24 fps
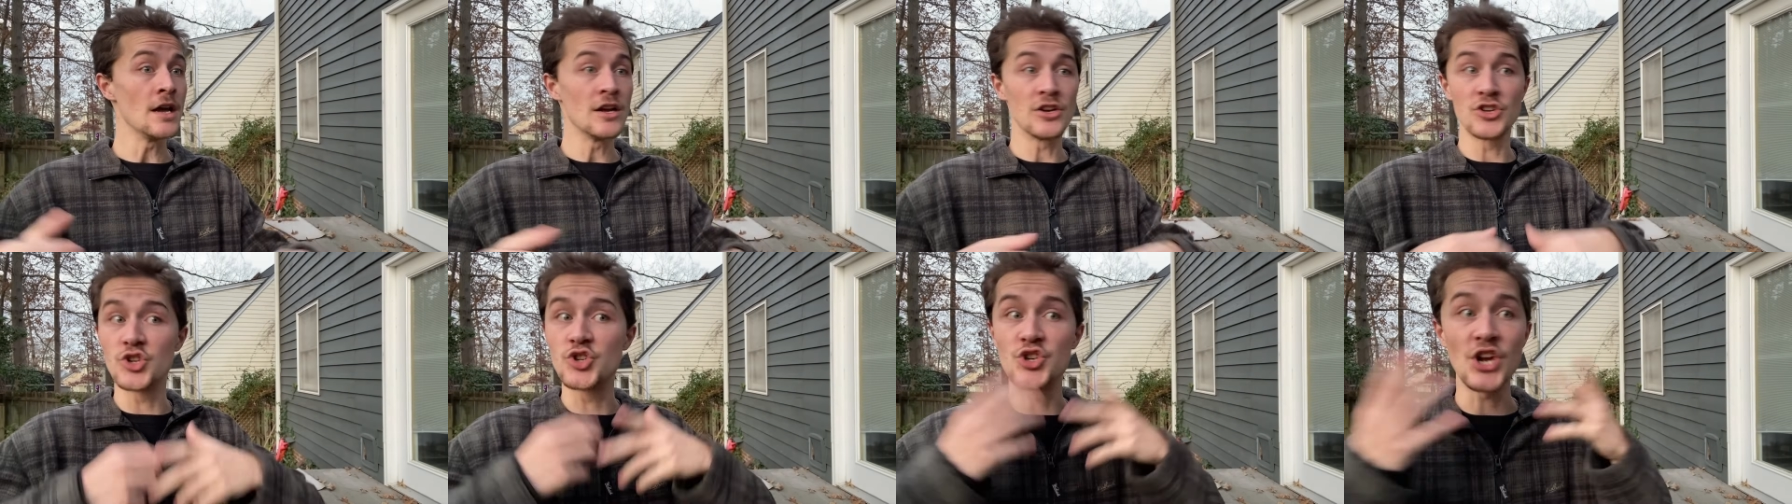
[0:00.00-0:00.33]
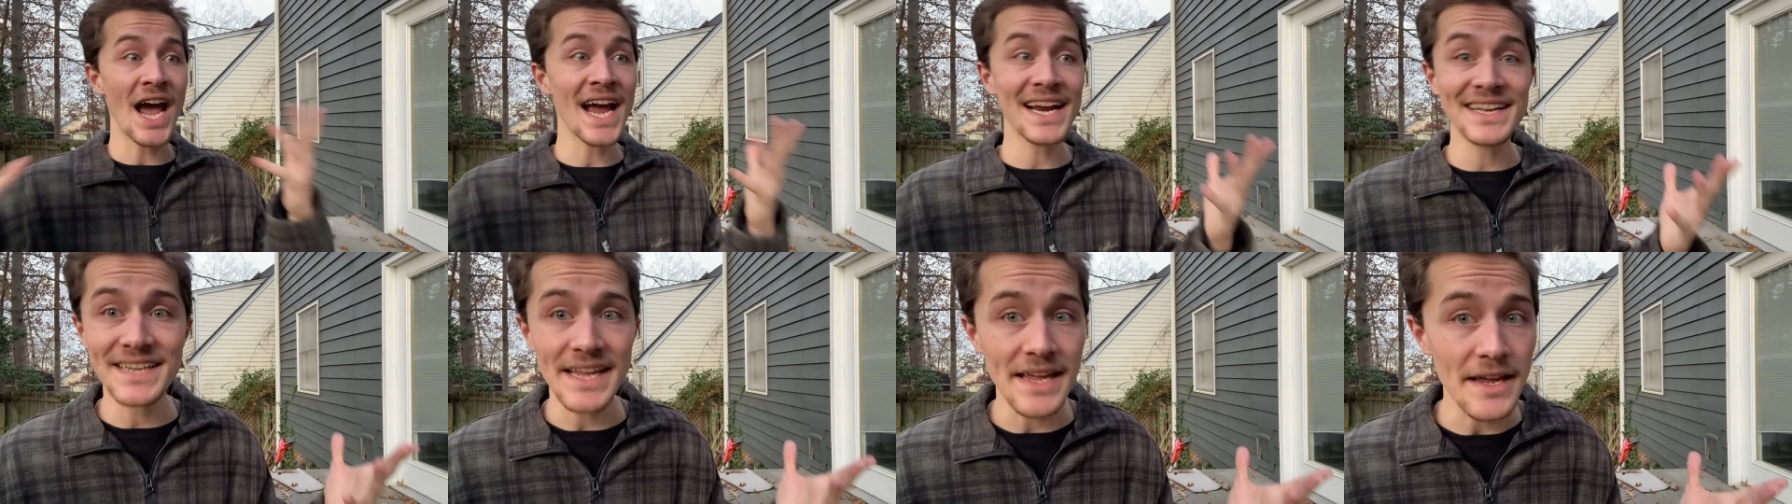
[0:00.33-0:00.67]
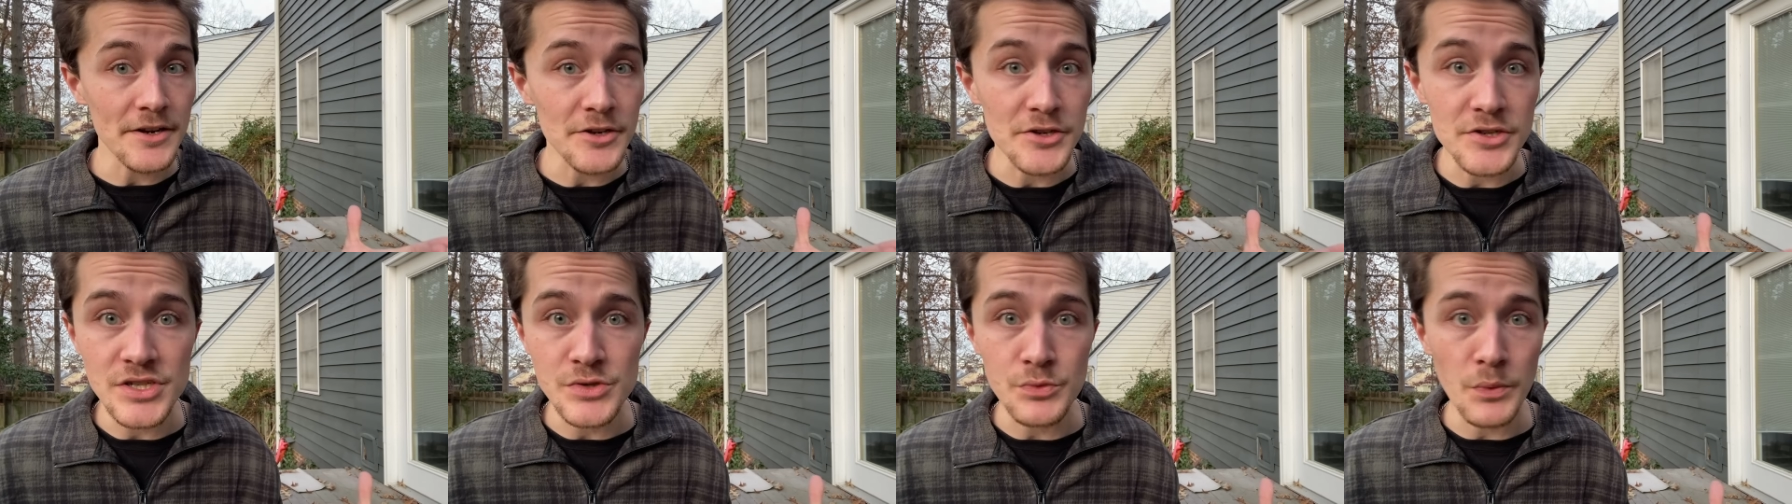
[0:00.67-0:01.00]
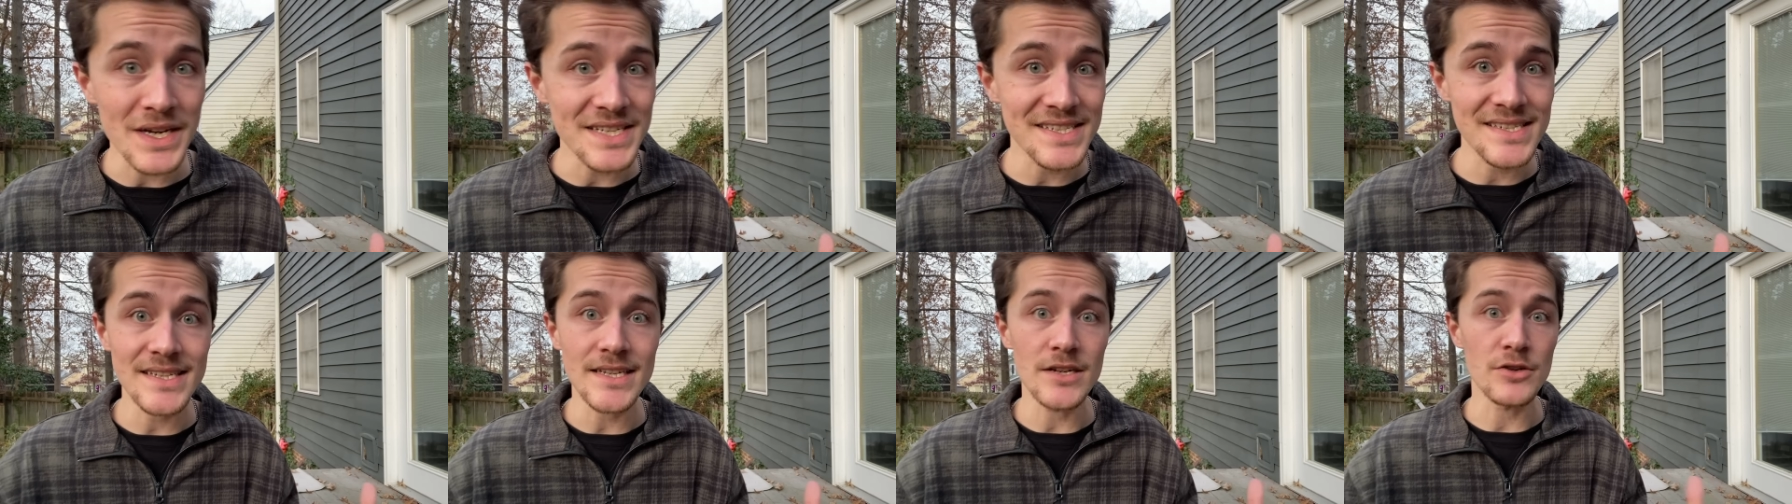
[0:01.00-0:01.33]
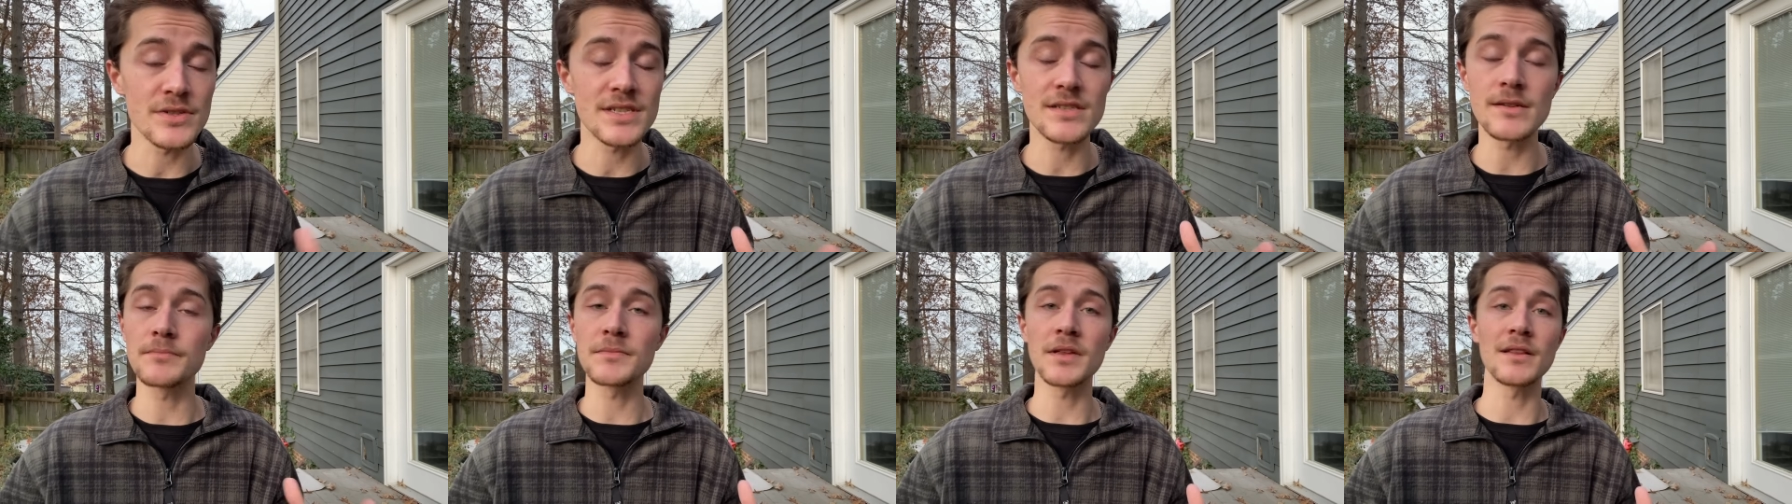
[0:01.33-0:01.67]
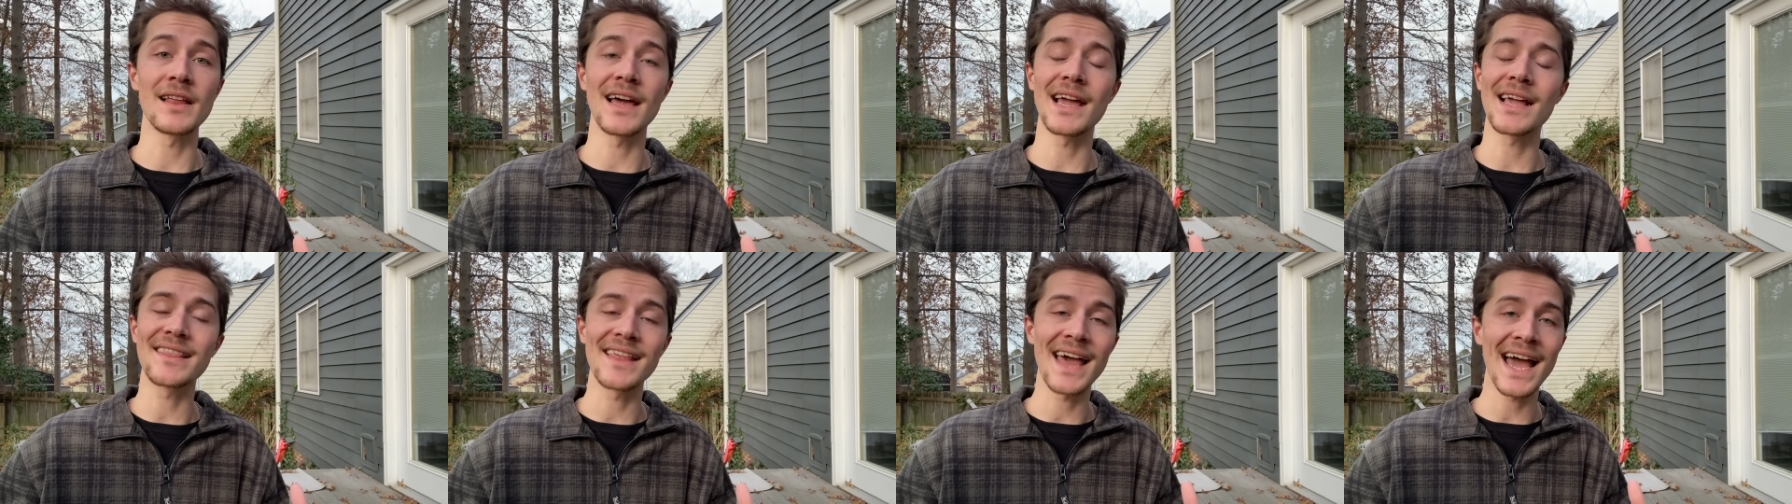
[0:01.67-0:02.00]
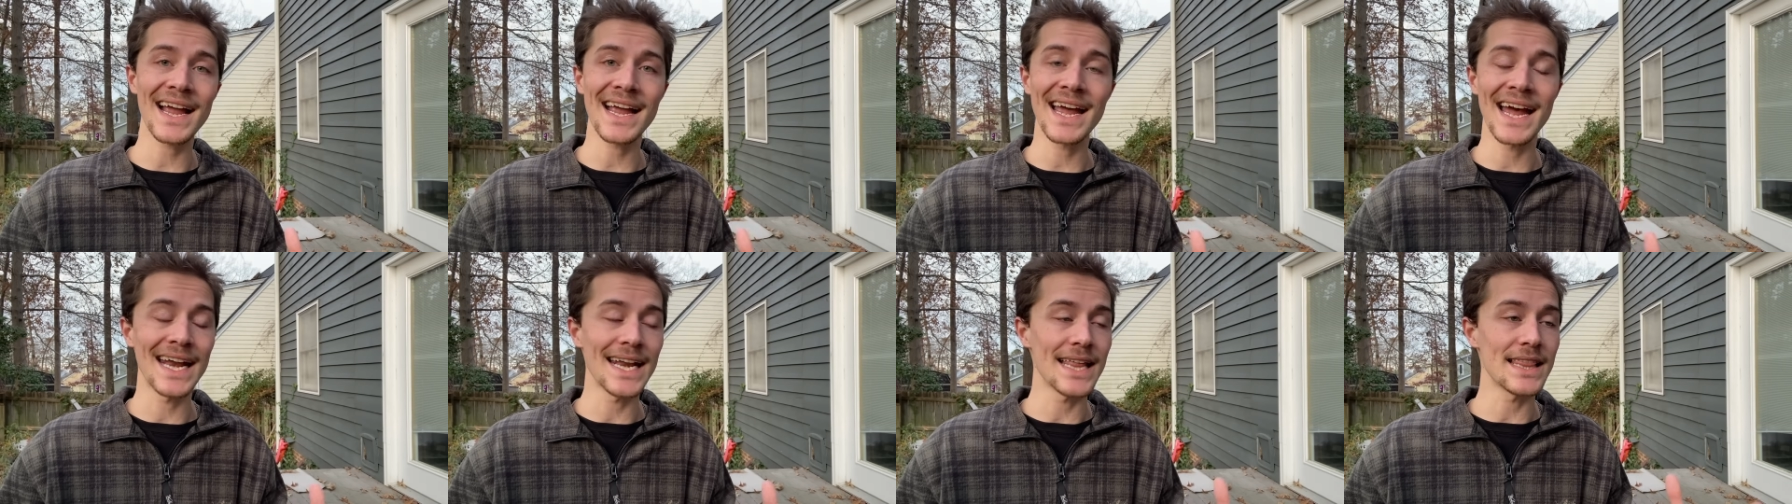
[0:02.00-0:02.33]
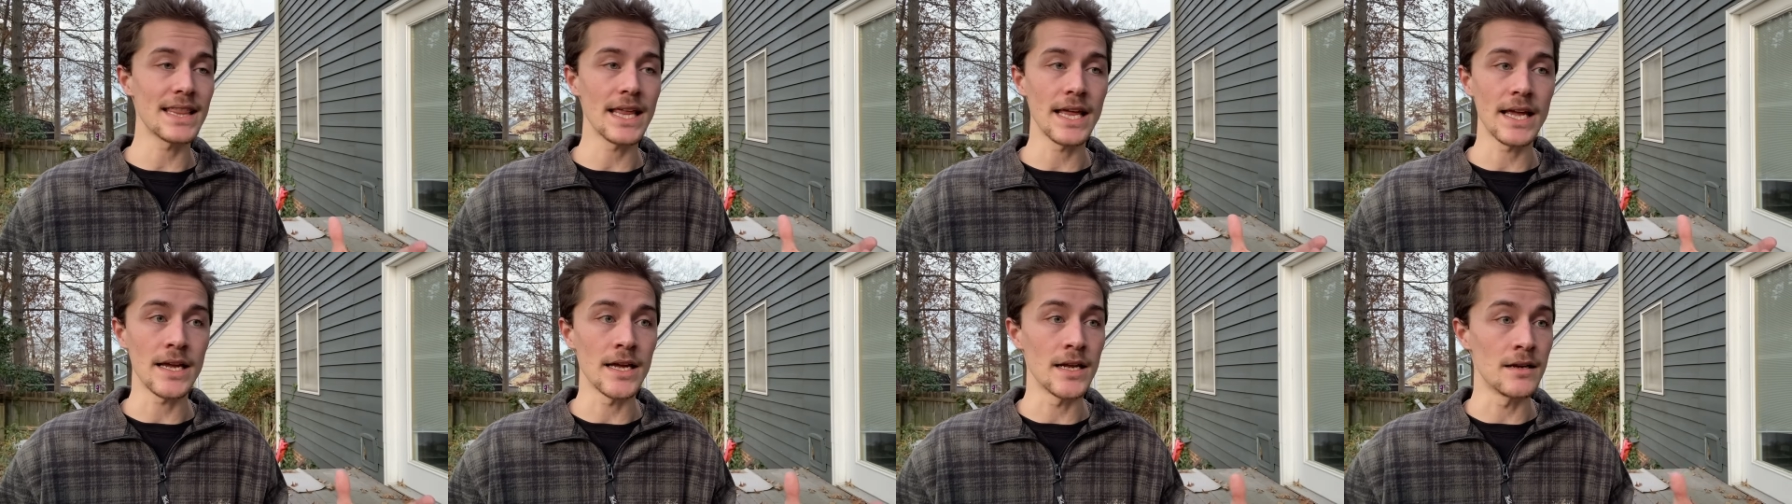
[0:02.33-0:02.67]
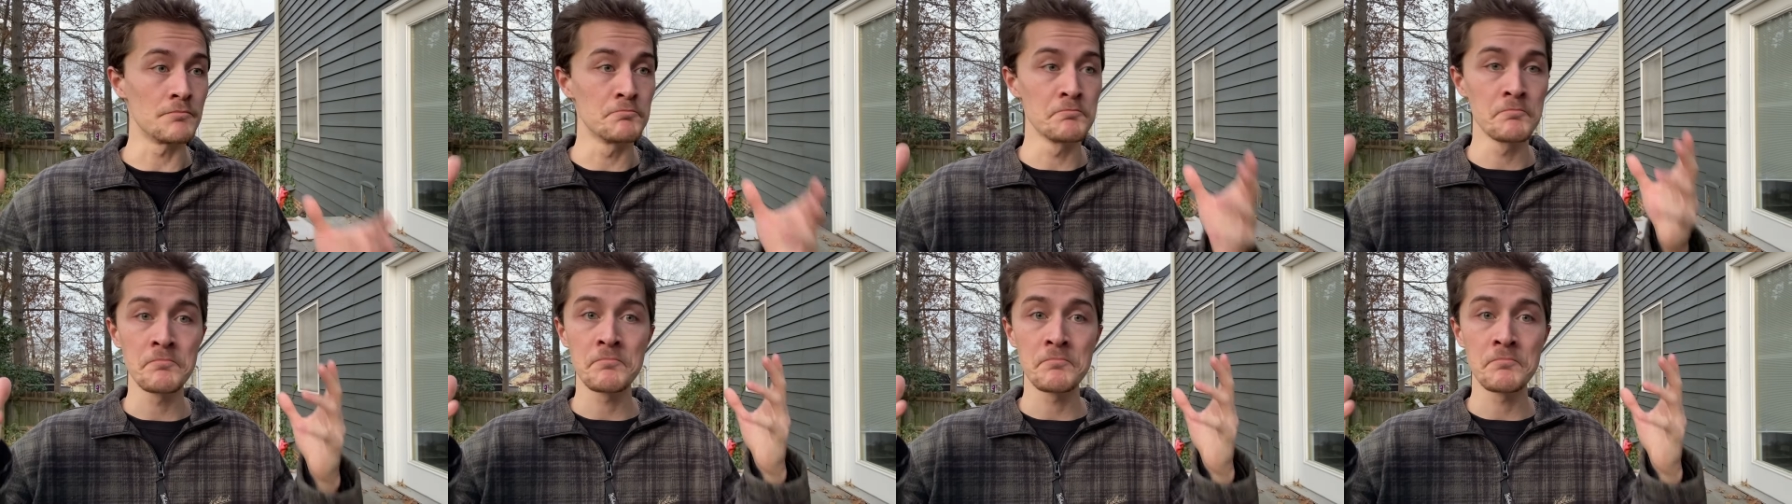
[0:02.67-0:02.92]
Jack Daniel's whiskey or something like that kind of thing, and